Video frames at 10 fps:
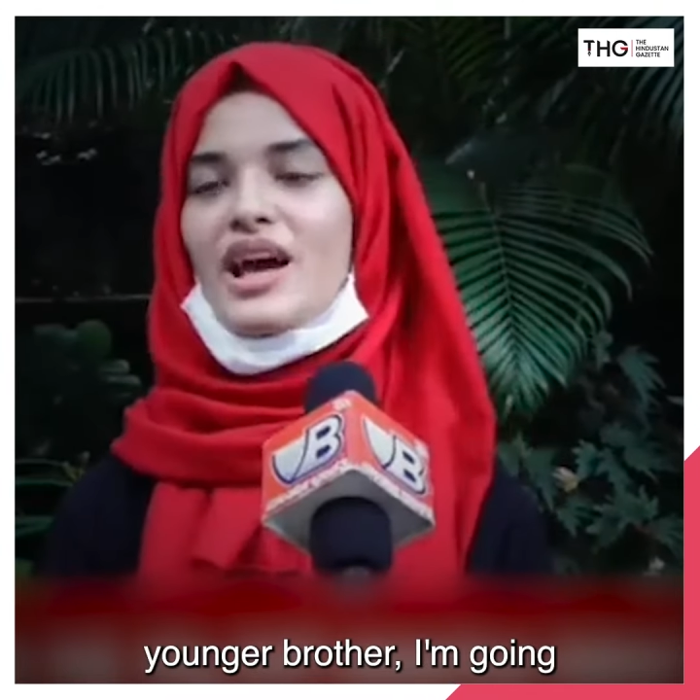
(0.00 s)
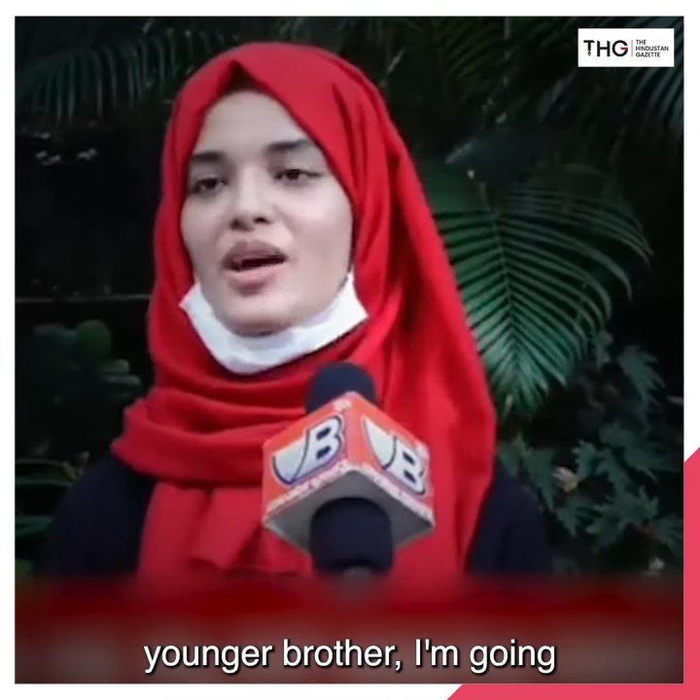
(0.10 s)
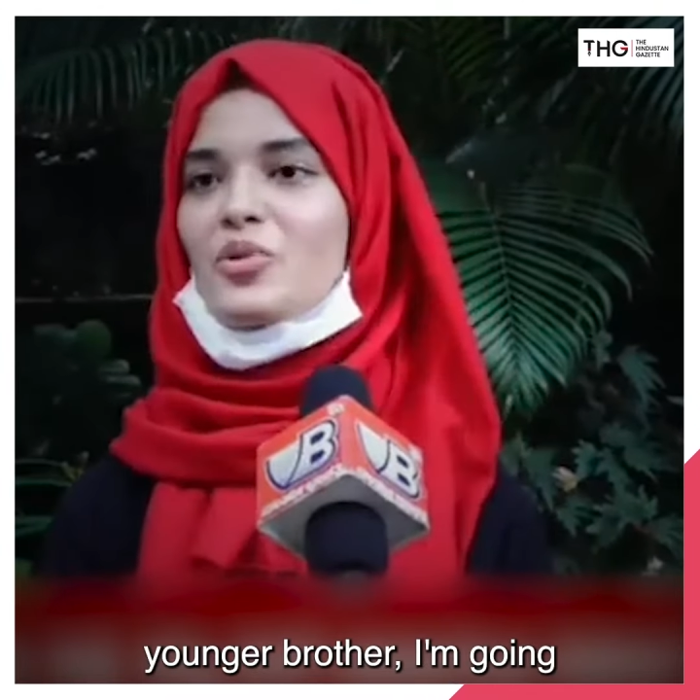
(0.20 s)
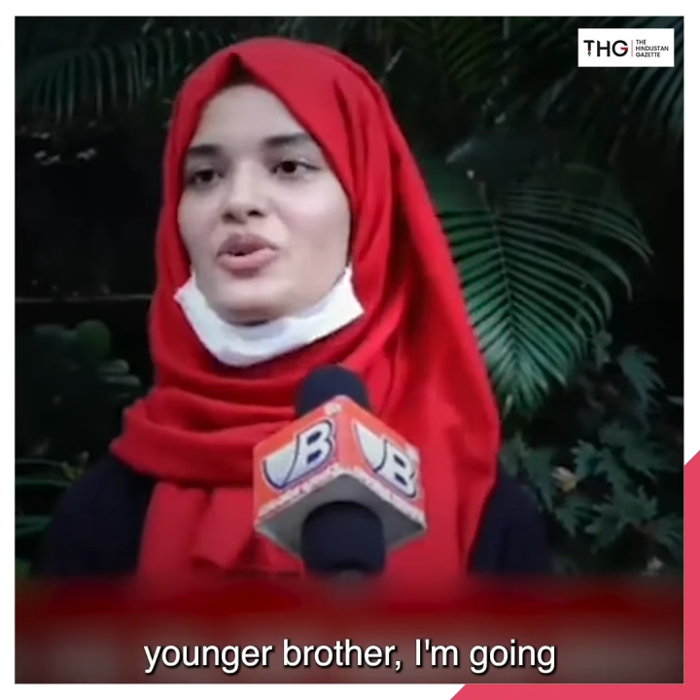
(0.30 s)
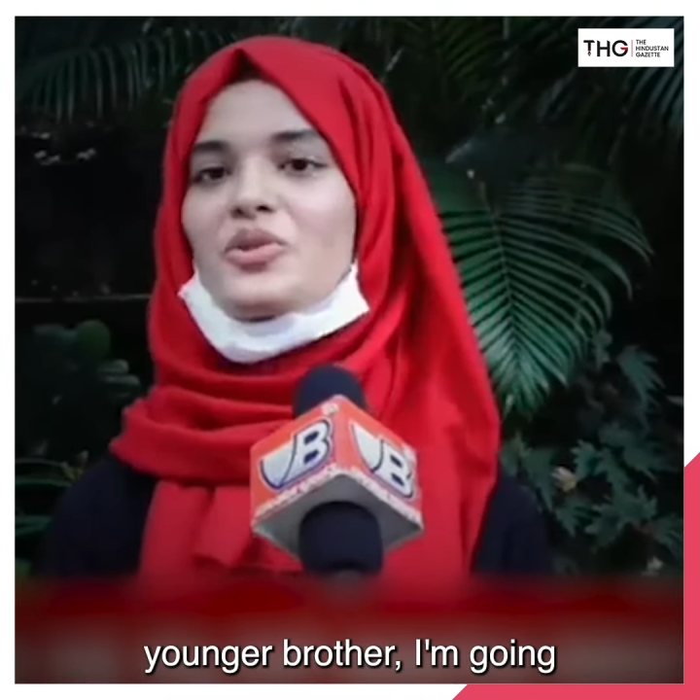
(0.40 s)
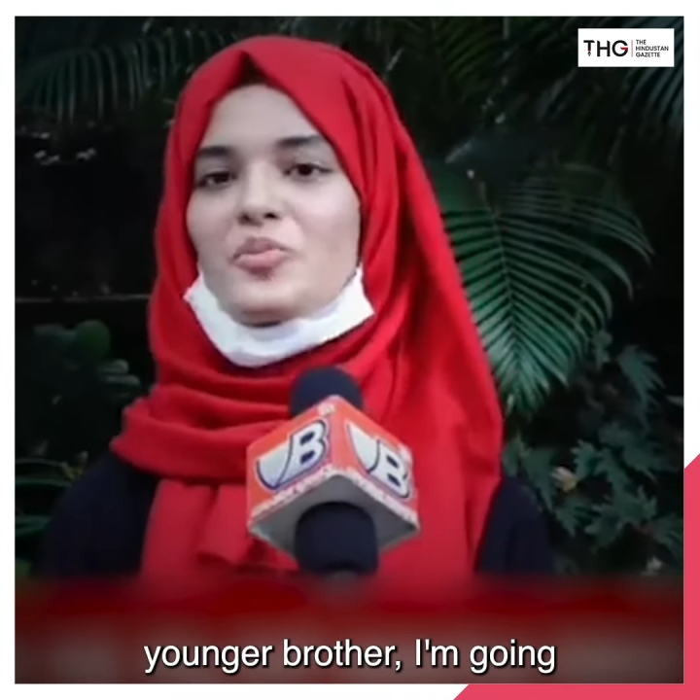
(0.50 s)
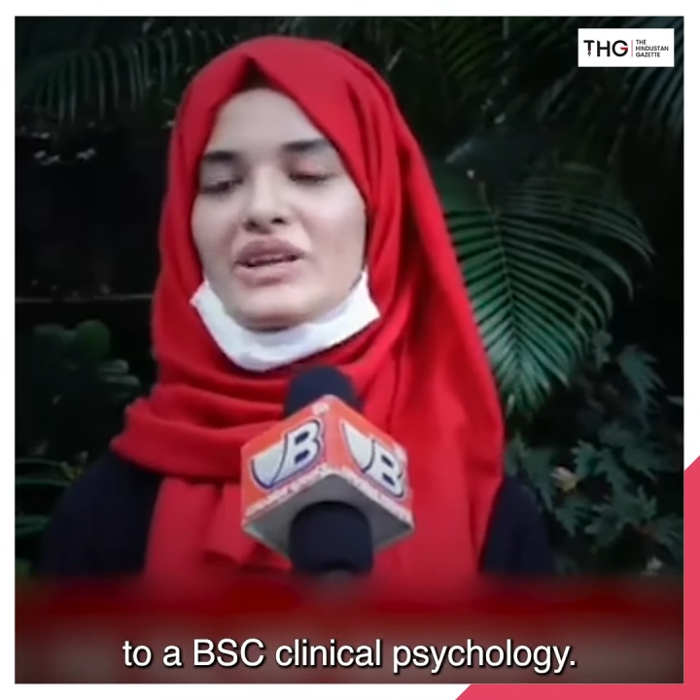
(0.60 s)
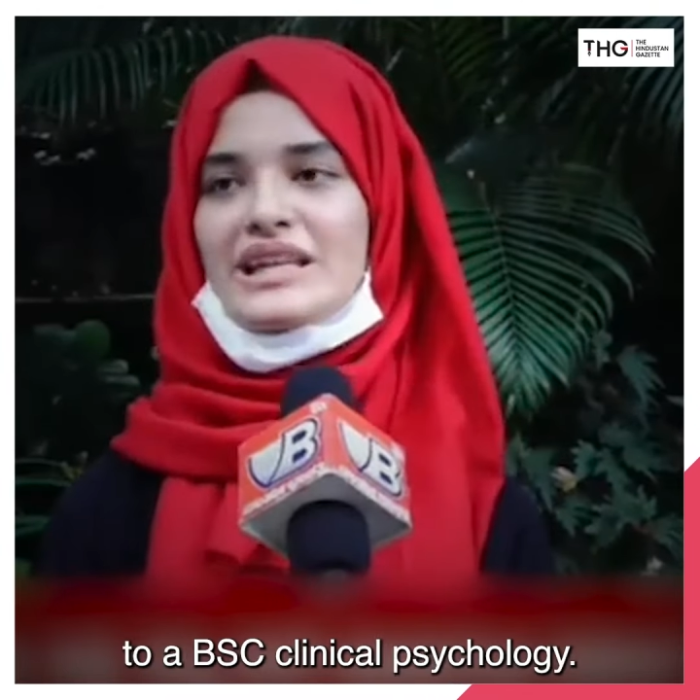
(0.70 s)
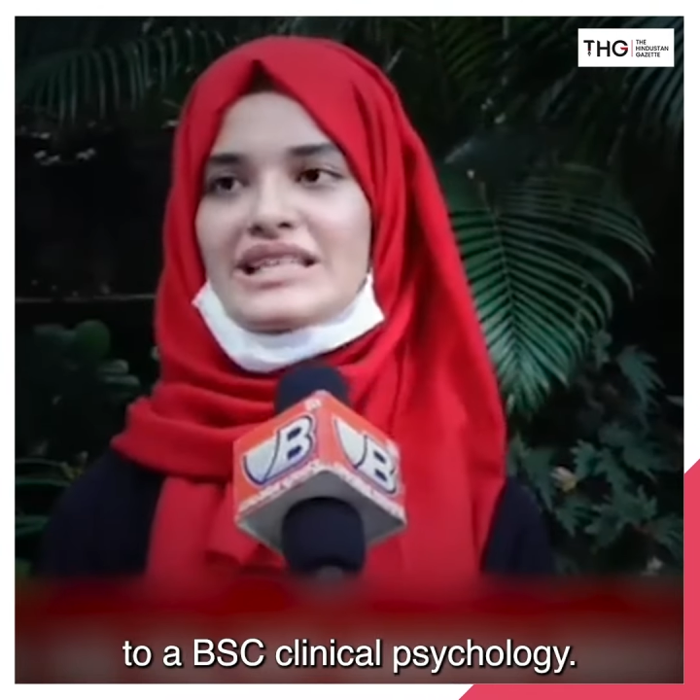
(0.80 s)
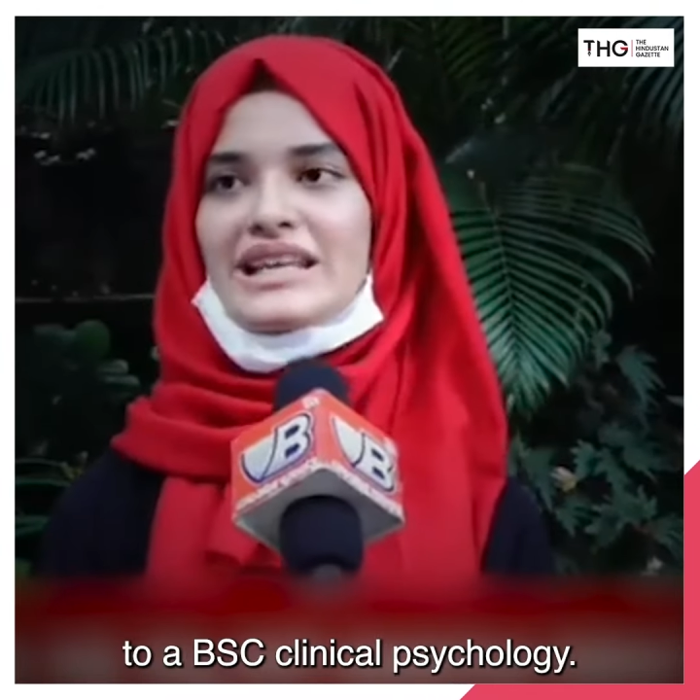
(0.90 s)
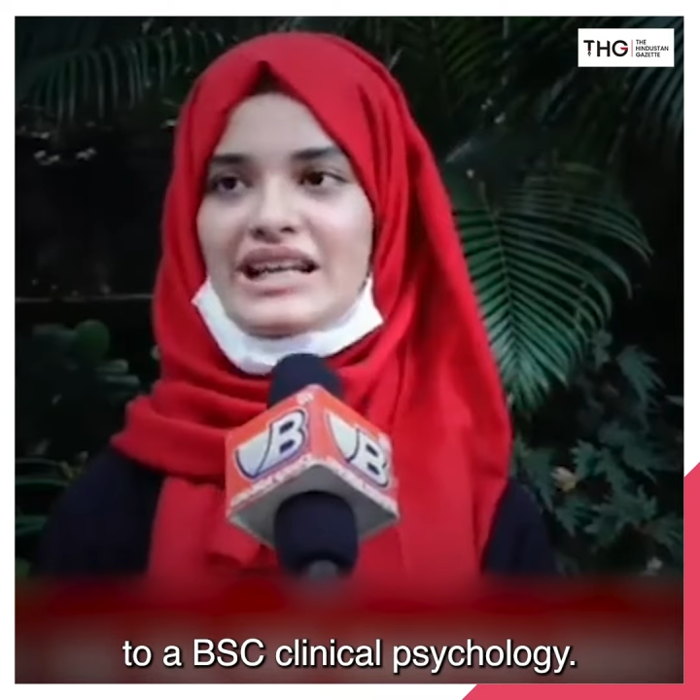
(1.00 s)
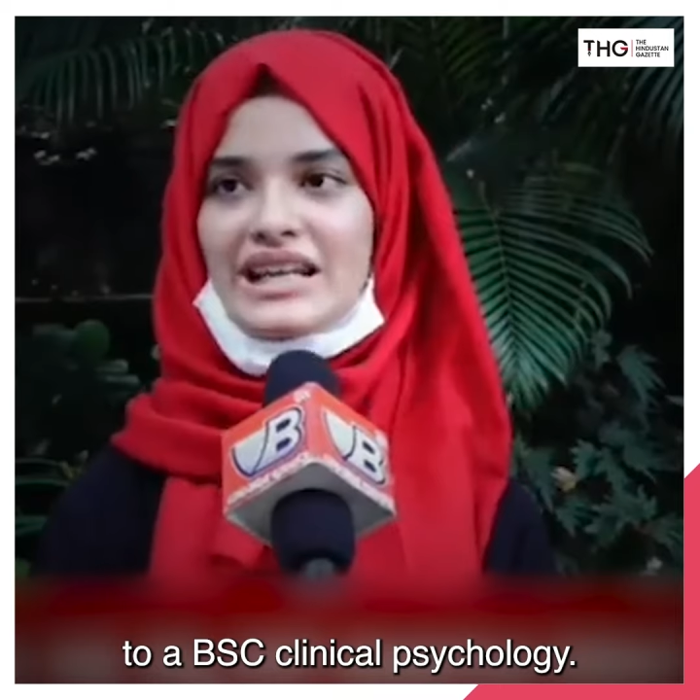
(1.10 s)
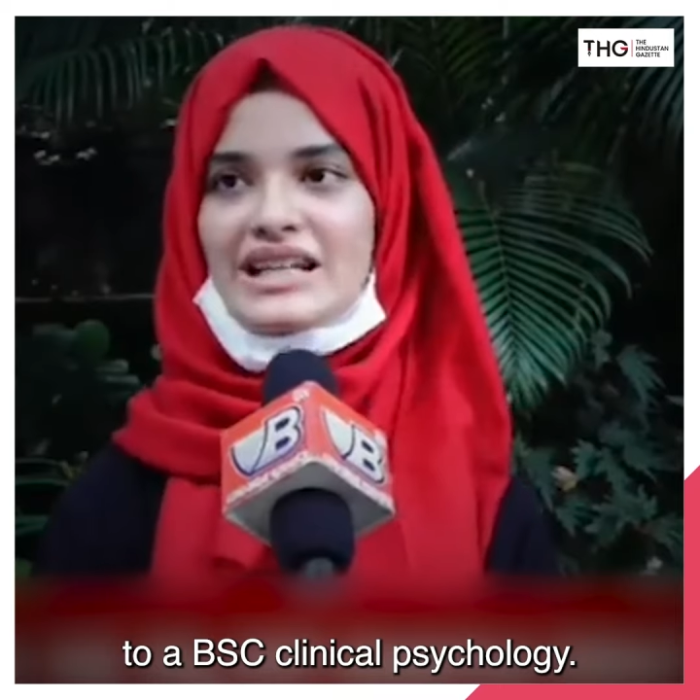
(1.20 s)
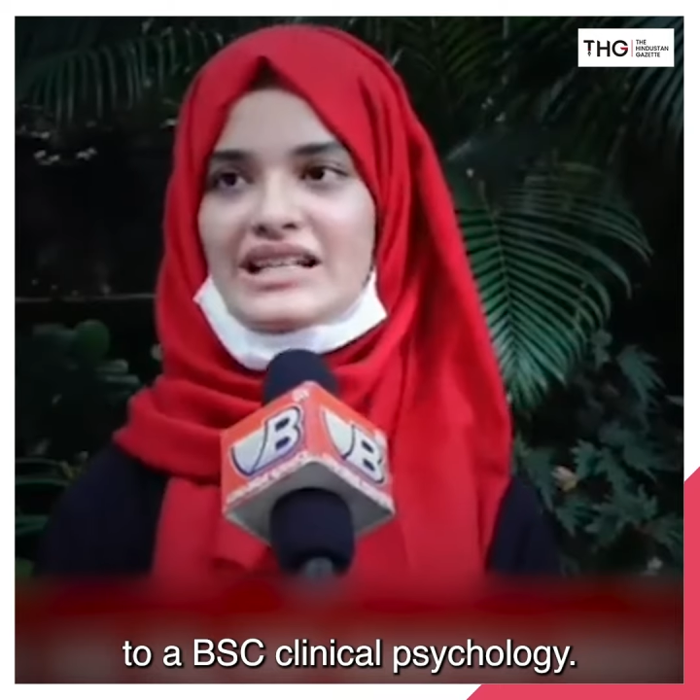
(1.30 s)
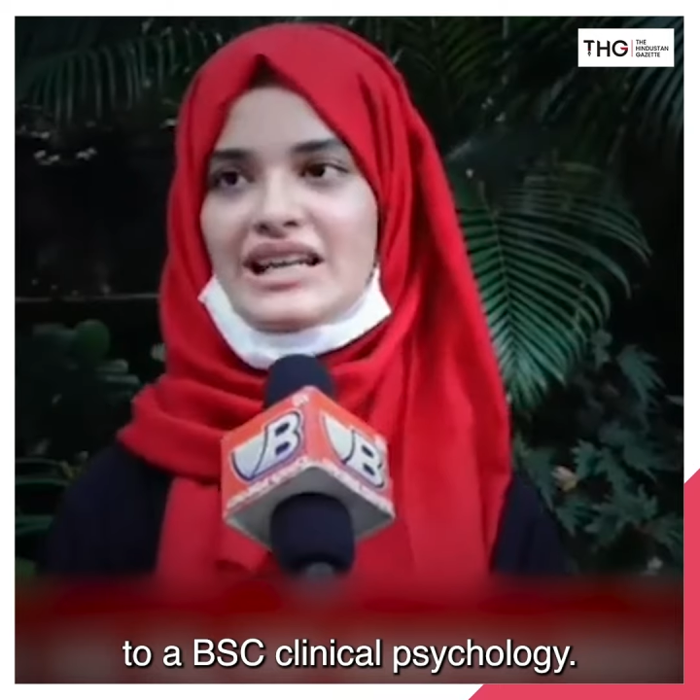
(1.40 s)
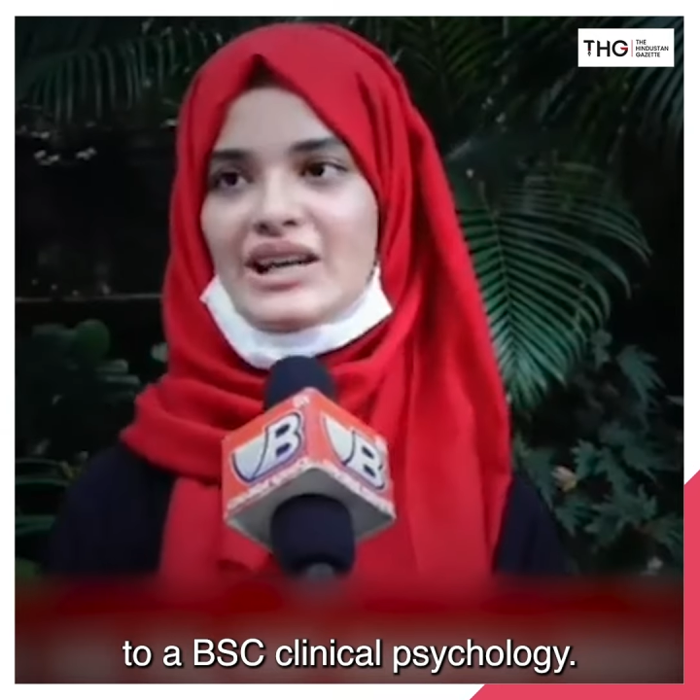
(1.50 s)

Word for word: I'm going to do BSc Clinical